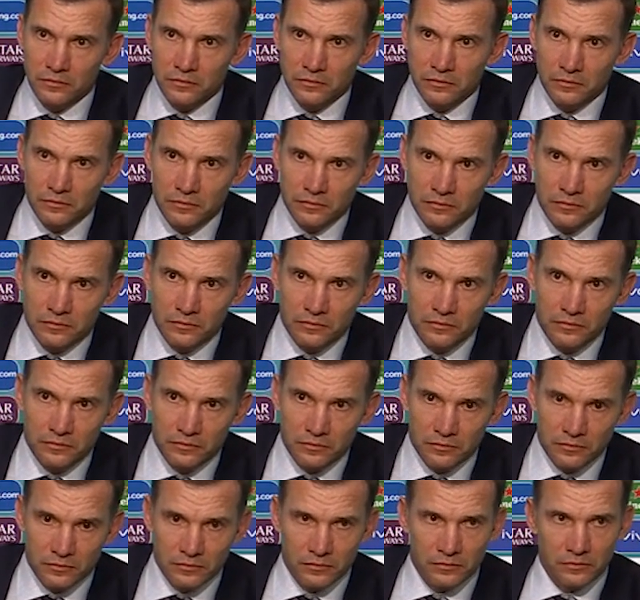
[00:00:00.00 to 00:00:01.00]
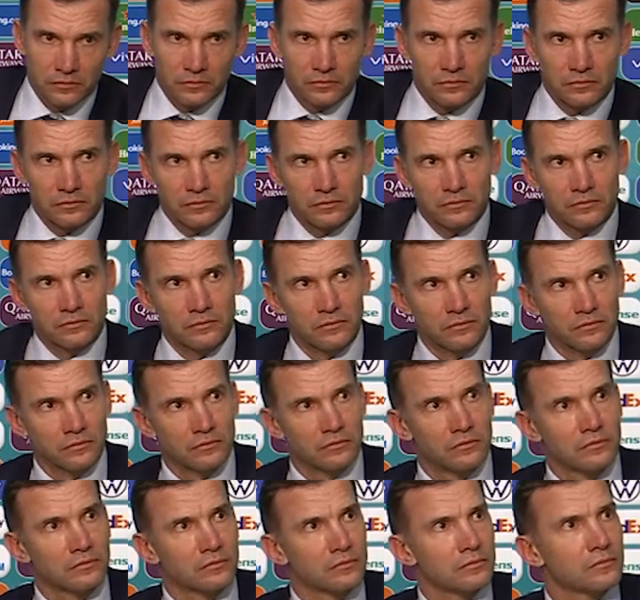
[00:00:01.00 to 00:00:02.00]

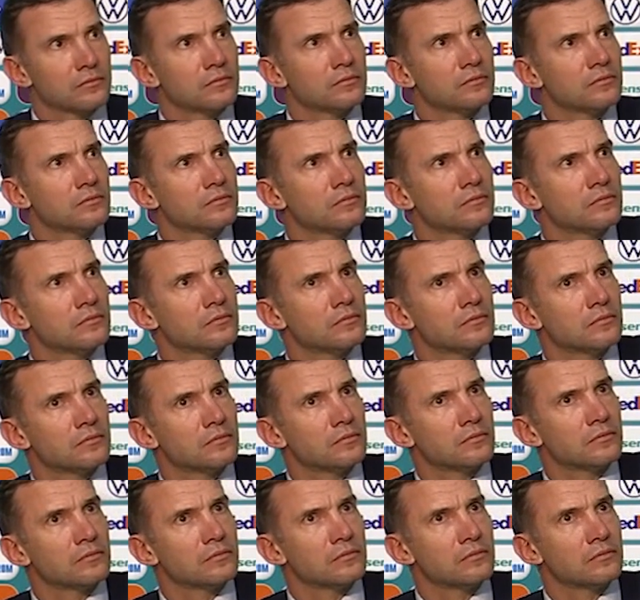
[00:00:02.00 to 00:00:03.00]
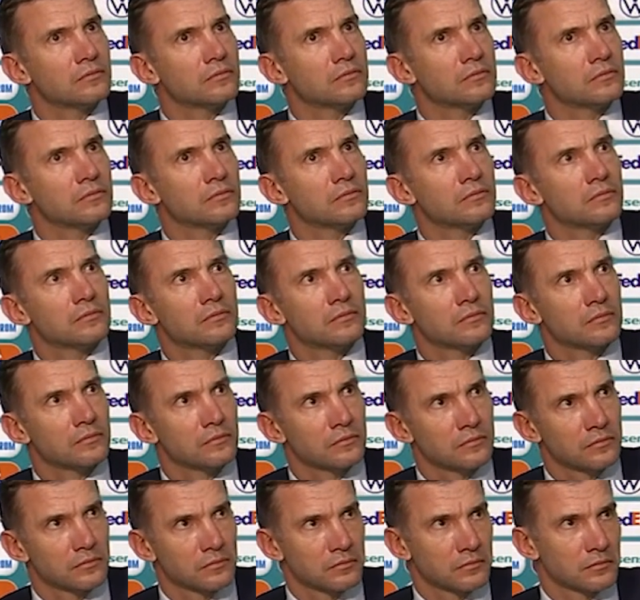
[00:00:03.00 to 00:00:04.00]

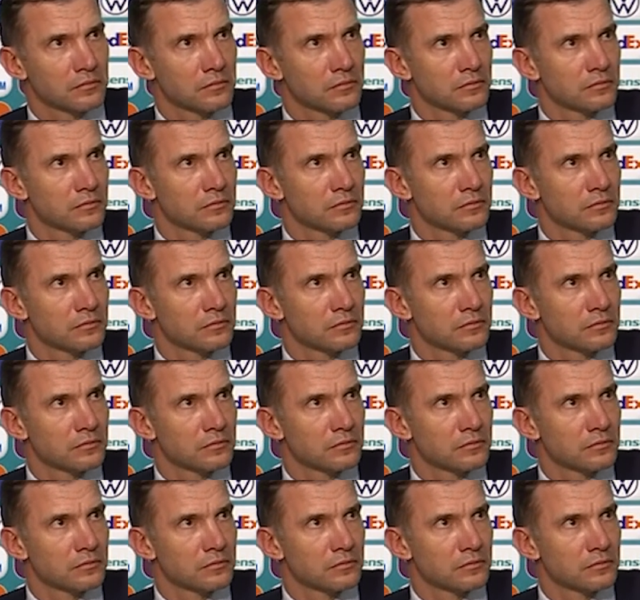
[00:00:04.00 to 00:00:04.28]
(silence)